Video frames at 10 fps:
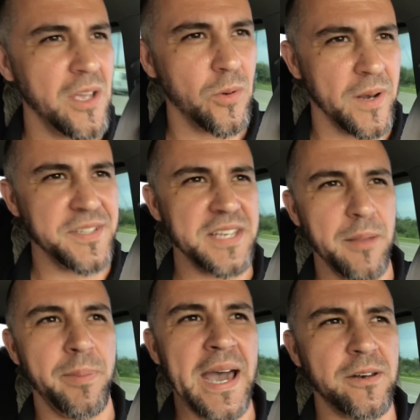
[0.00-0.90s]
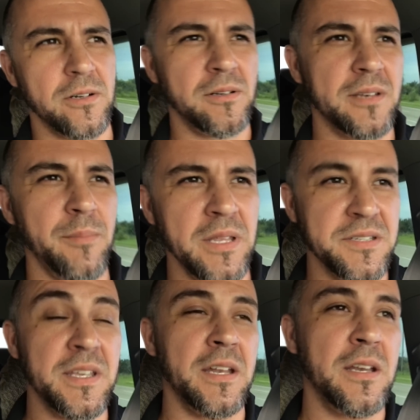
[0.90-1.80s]
when I say battle, that
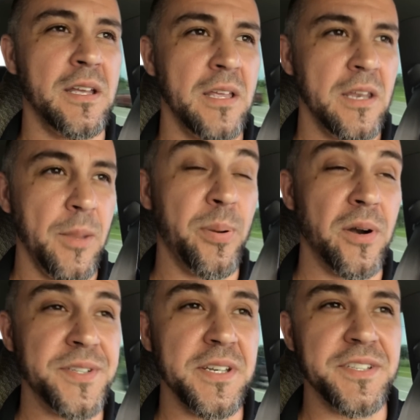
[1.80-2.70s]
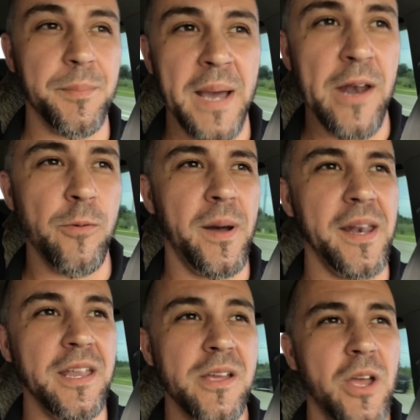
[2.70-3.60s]
means that the person is a battle buddy,